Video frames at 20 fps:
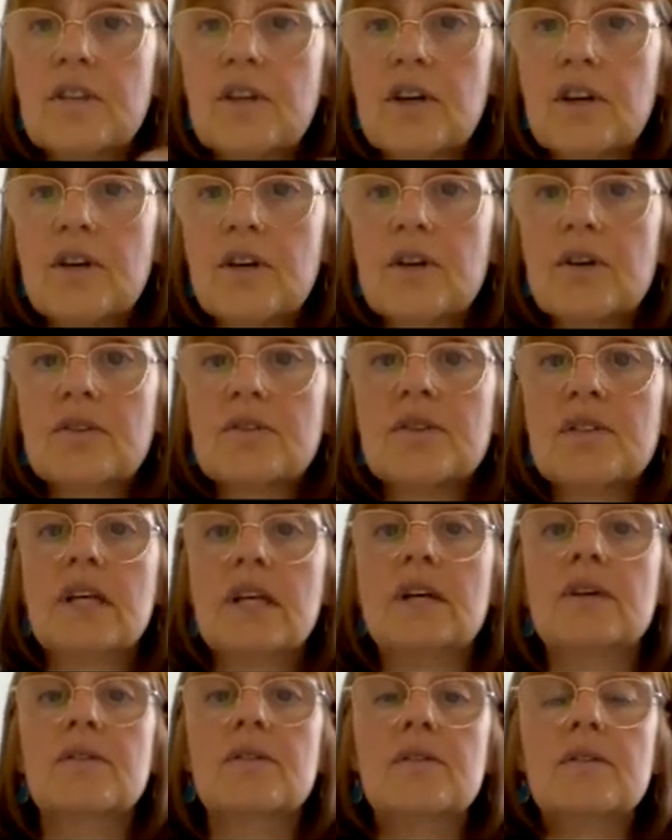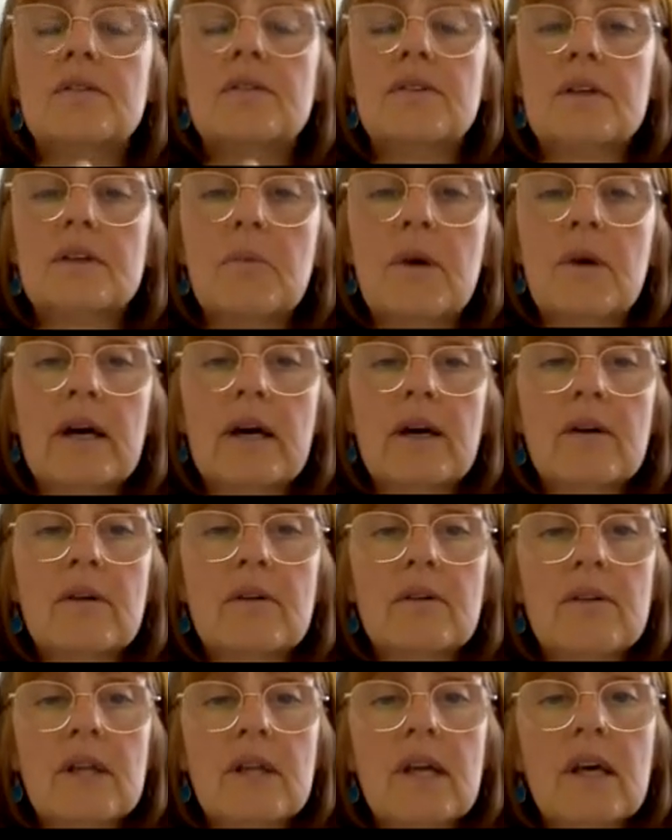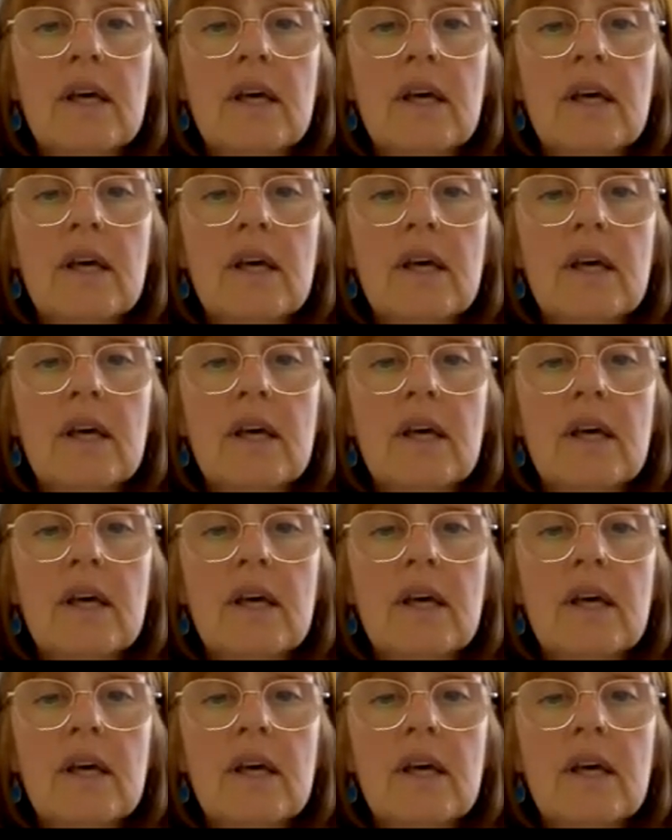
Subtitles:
nose and out through your mouth,